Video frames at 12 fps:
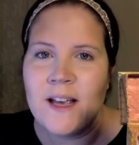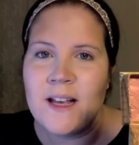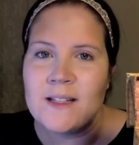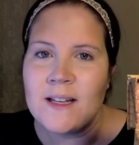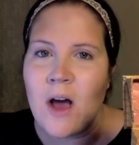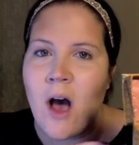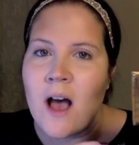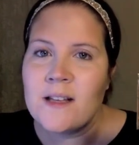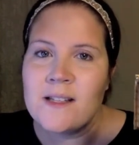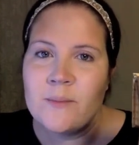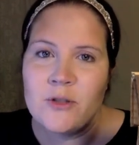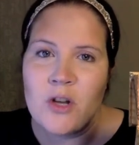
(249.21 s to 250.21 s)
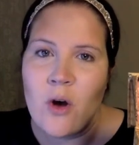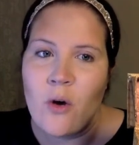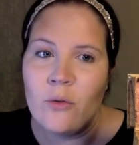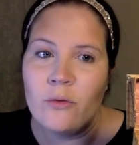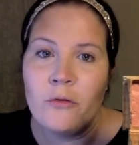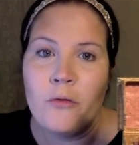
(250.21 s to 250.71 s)
It's an awesome
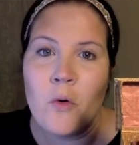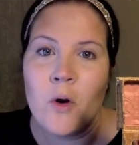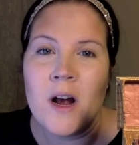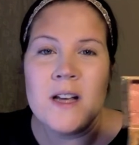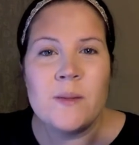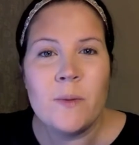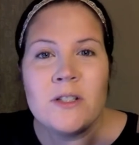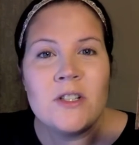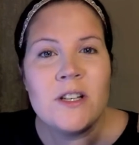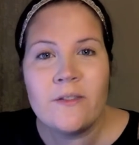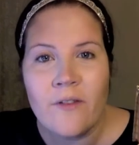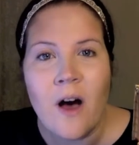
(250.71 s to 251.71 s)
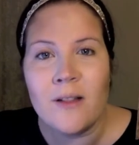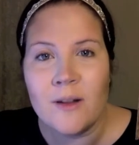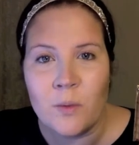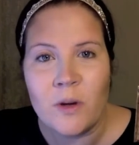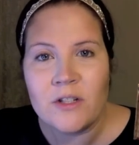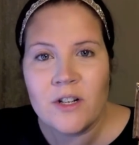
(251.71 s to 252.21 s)
tone for especially fall
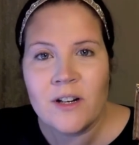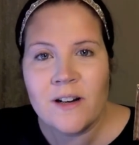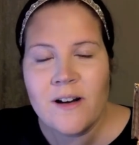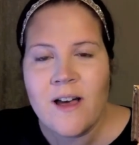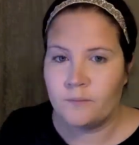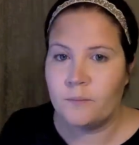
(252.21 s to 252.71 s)
and winter.